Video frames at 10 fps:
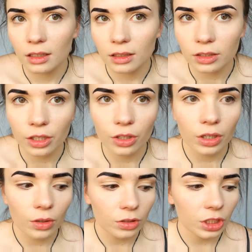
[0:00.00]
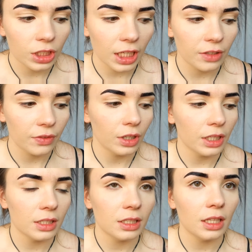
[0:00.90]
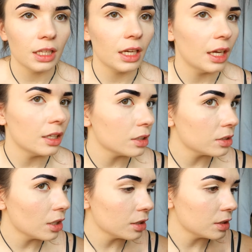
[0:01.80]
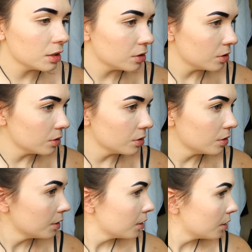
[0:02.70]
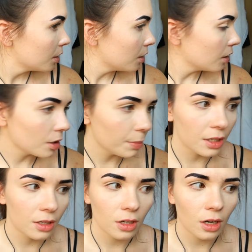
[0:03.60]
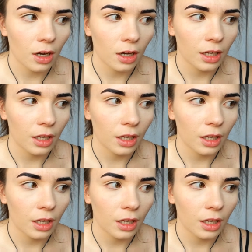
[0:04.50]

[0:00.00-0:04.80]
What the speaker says: So you can also judge if you can see that the hairs are starting to look a bit dark